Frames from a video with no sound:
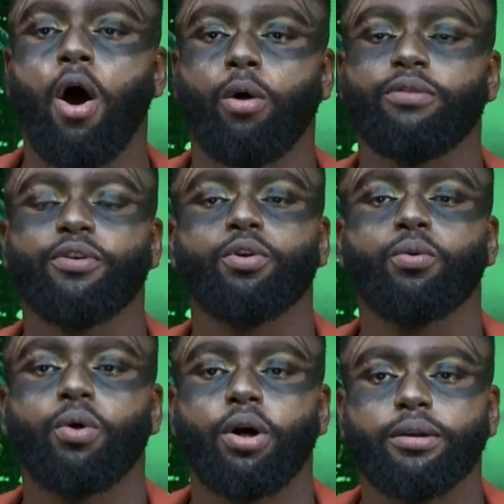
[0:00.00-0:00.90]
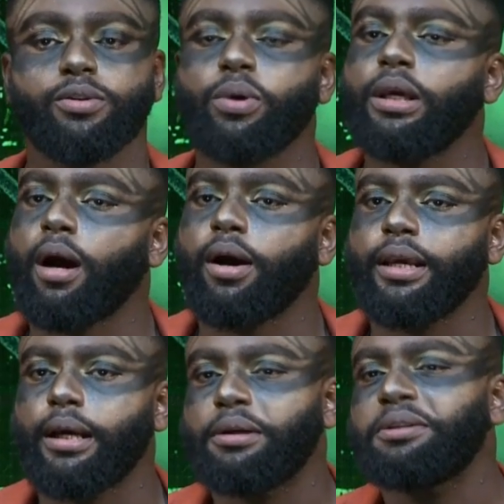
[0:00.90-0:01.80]
all over the world, we are
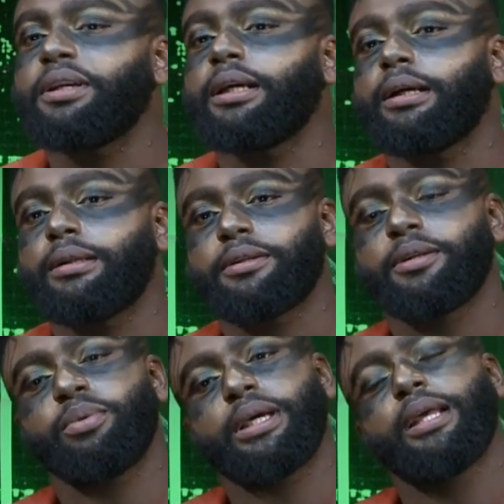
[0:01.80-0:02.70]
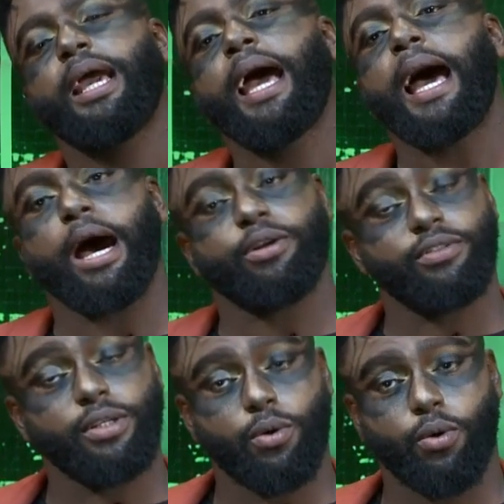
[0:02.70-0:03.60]
here looking a little bit out of
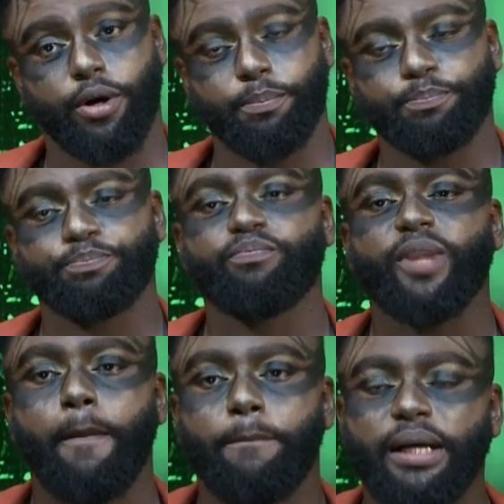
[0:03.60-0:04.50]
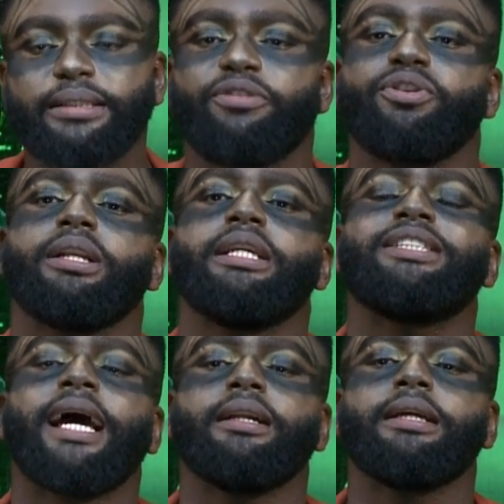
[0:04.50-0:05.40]
the norm, mm -hmm. but definitely
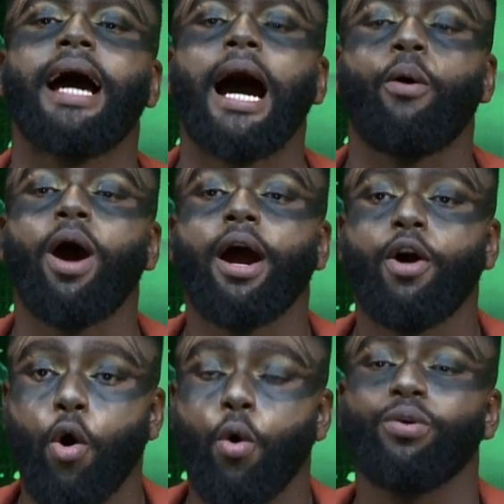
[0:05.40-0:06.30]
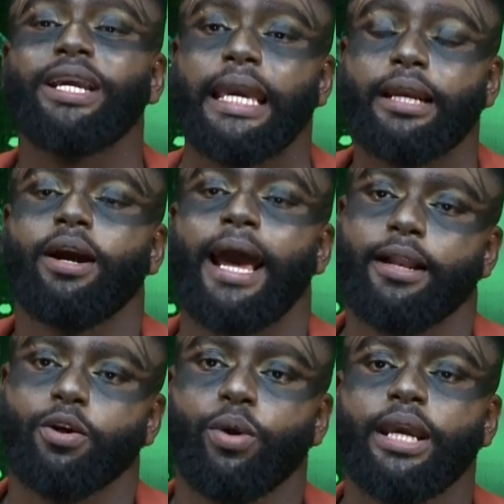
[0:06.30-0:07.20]
channeling our own inner
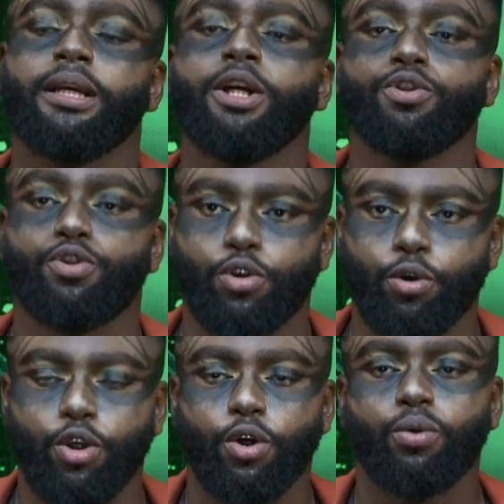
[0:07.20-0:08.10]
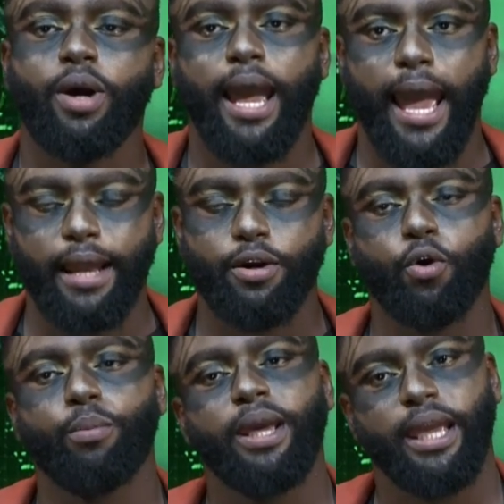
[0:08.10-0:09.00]
Halloween to you at
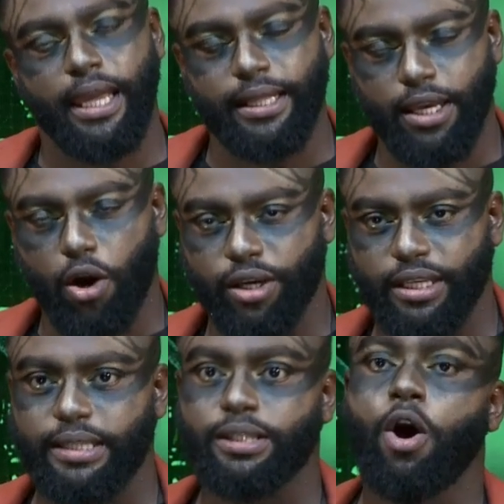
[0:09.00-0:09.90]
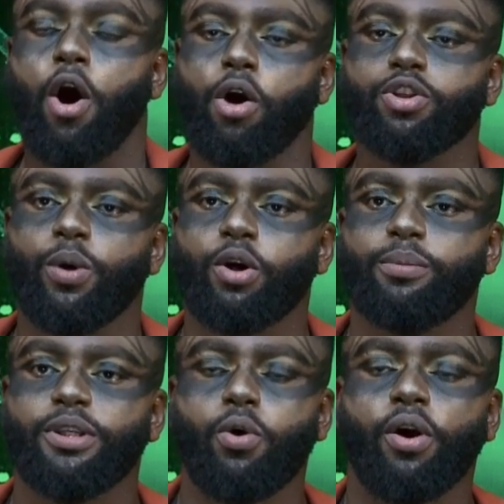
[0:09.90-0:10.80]
home in the audience. Also, we're going
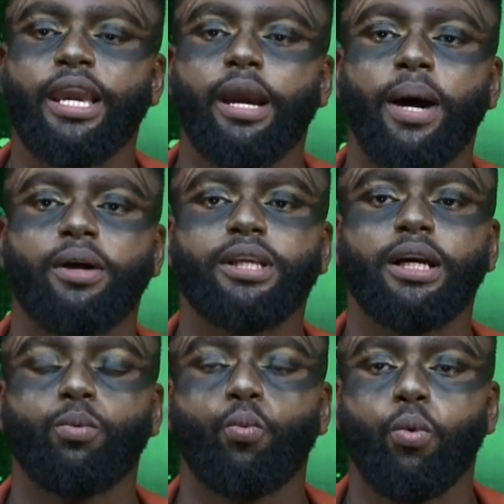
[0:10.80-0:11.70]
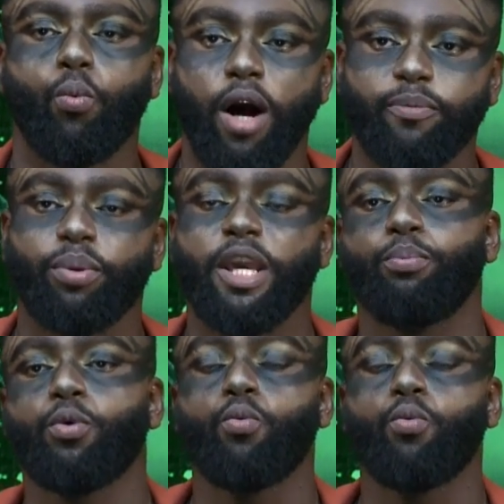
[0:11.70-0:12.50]
to be talking about uh, what people